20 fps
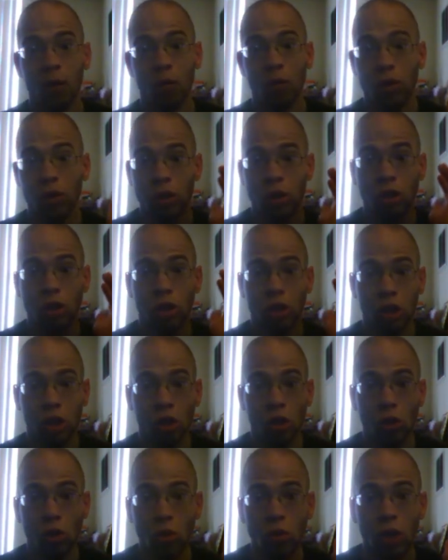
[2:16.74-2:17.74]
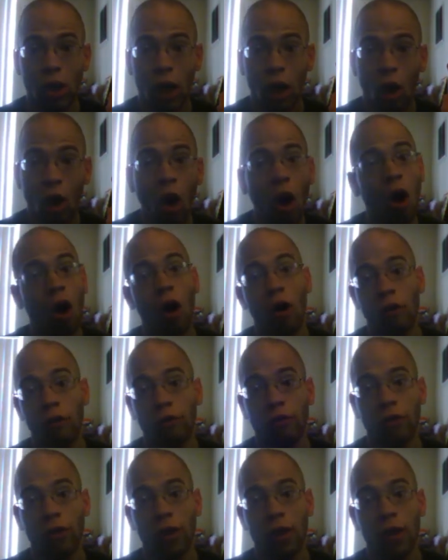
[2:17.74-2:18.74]
was chewed
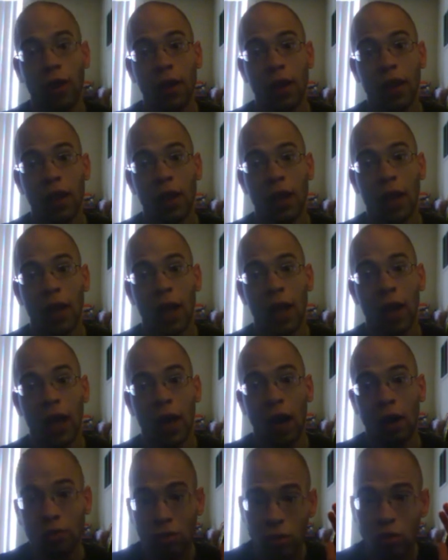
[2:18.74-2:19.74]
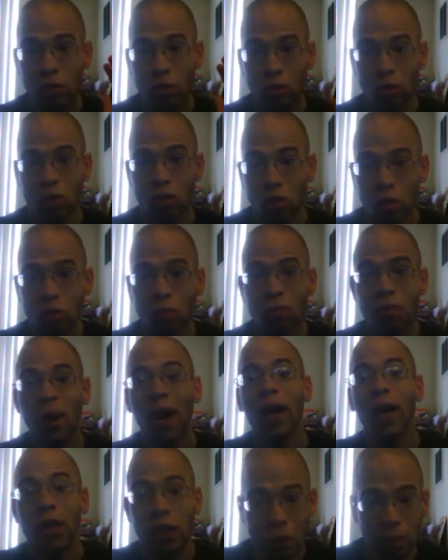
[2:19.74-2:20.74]
off. And I'm gonna assume
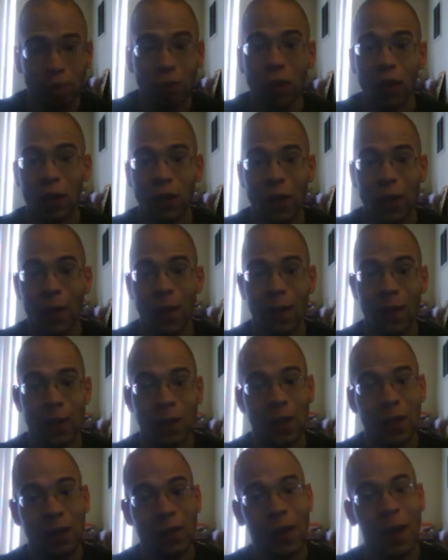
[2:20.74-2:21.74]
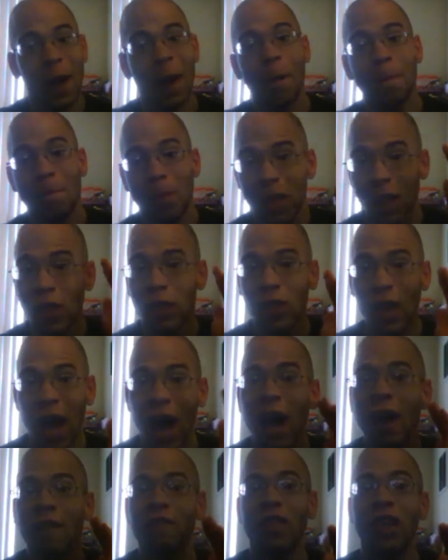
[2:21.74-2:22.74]
by his brother that he did that. His
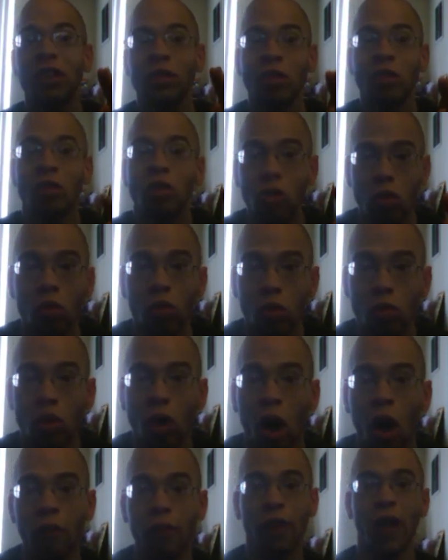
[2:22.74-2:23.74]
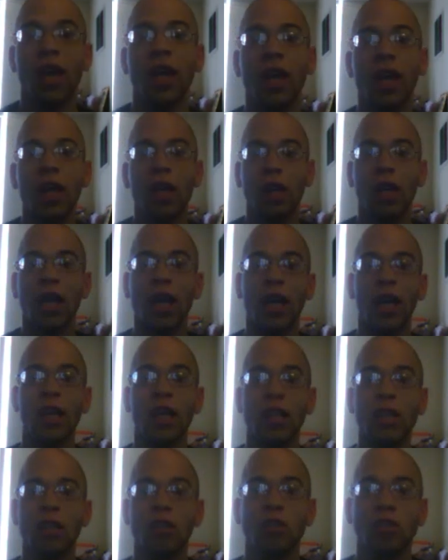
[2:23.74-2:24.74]
half face is chewed off, and
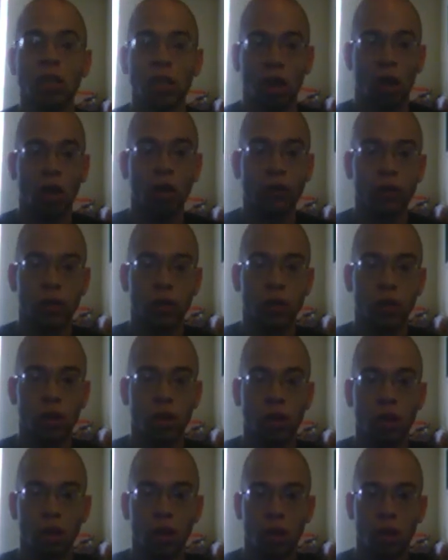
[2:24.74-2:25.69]
he using the hover